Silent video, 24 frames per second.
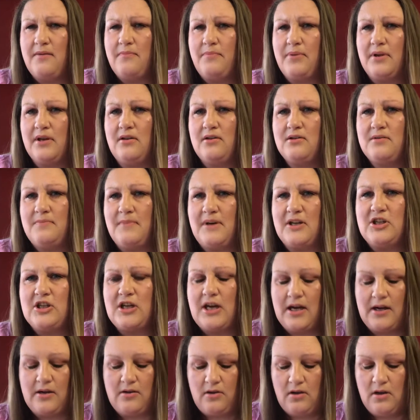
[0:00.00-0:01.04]
to build my
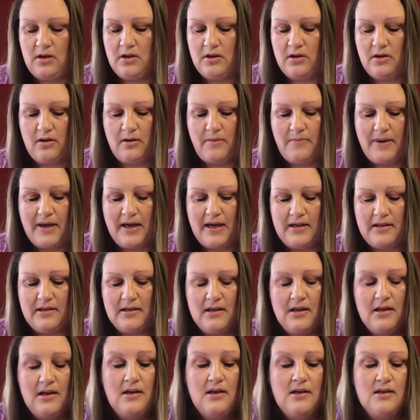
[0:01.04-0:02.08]
channel a little bit,
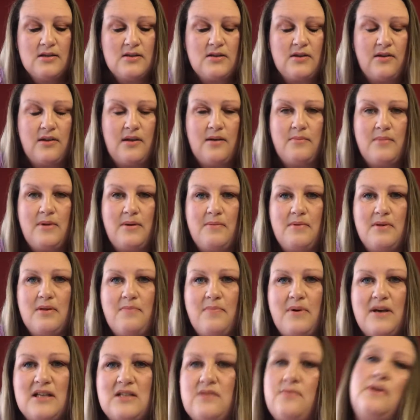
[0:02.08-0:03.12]
so I think maybe the
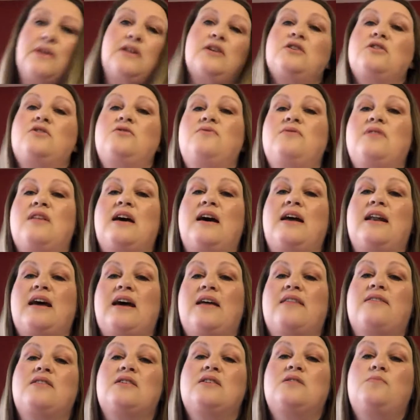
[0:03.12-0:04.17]
best way to do that
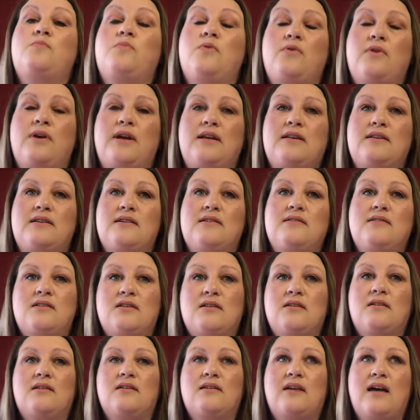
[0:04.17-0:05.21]
at this point and
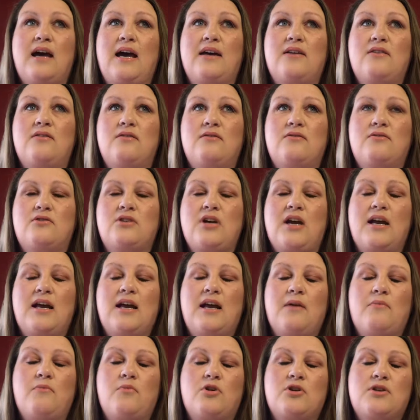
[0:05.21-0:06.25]
to get try to
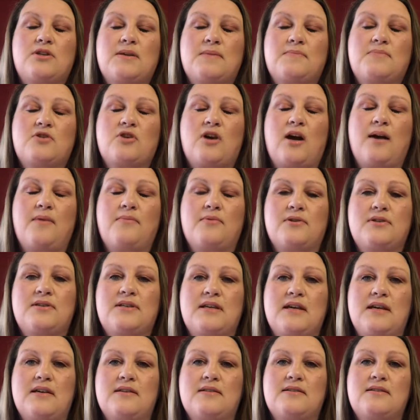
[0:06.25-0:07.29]
get more subscribers
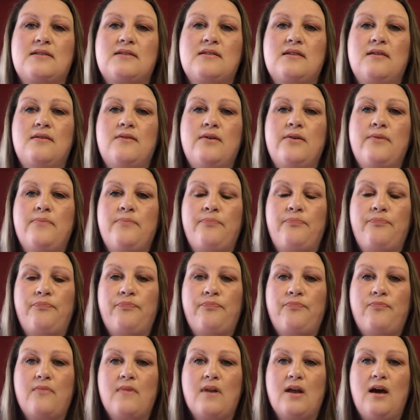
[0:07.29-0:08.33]
is.
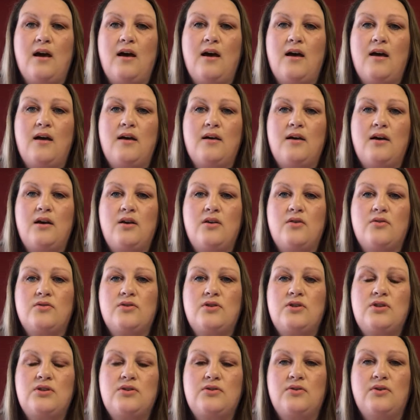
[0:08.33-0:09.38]
Uh, you know,
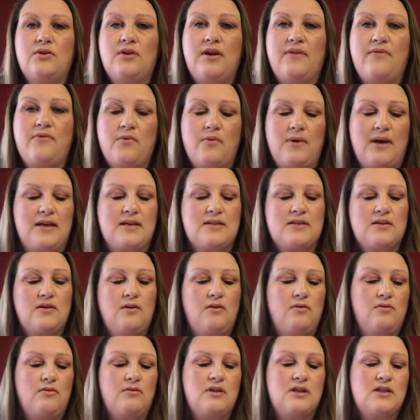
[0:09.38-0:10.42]
to do a giveaway.
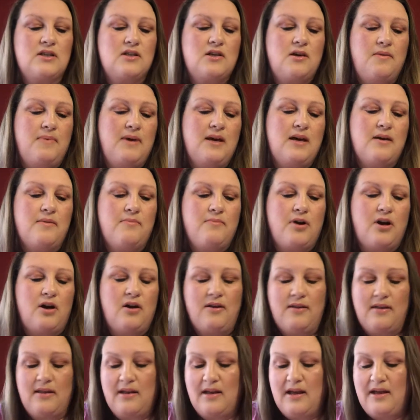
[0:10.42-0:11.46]
So this could become part
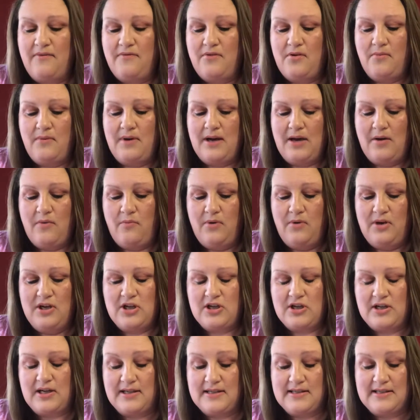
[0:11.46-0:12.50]
of the giveaway. We
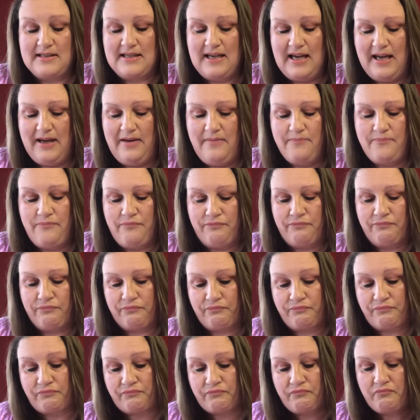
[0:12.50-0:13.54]
shall see.
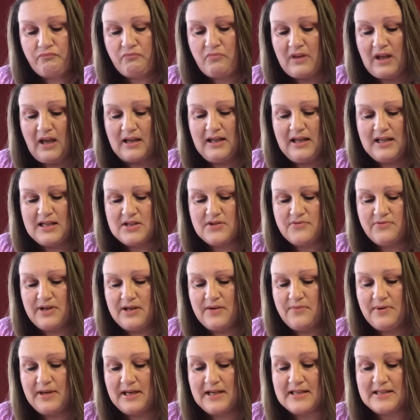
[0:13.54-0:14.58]
Let's
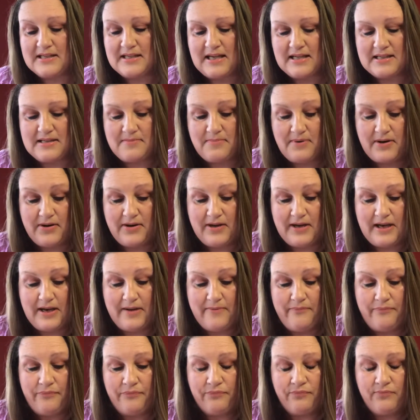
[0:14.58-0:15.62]
read what it says about
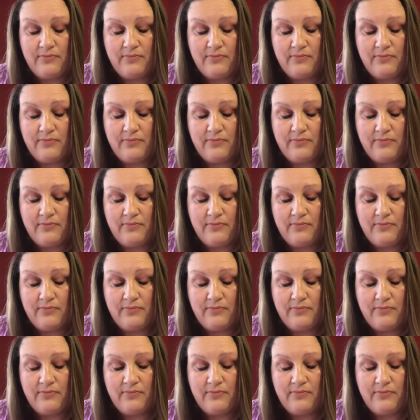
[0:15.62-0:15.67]
it.